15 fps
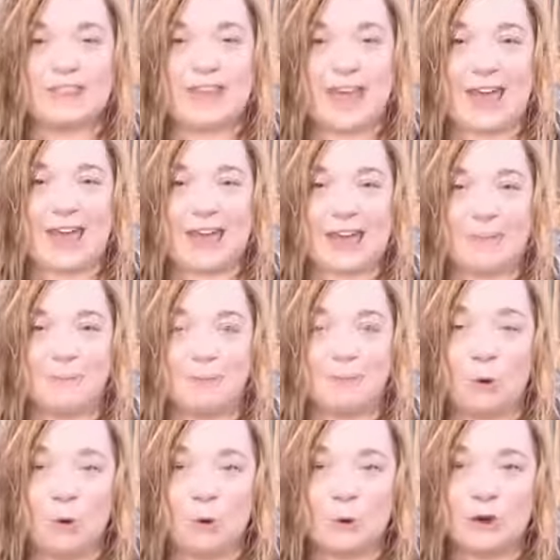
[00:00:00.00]
that
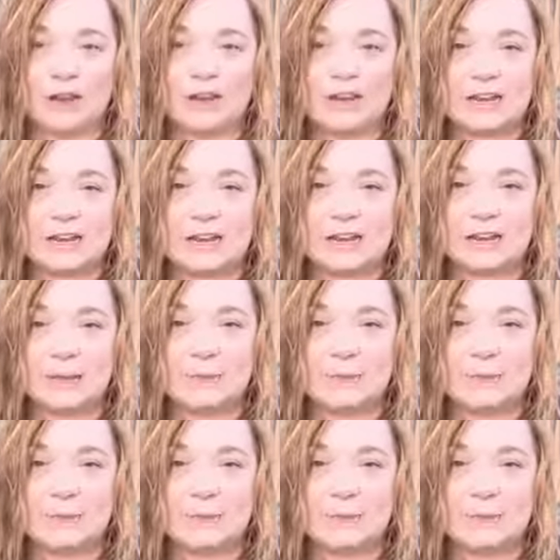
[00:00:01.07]
important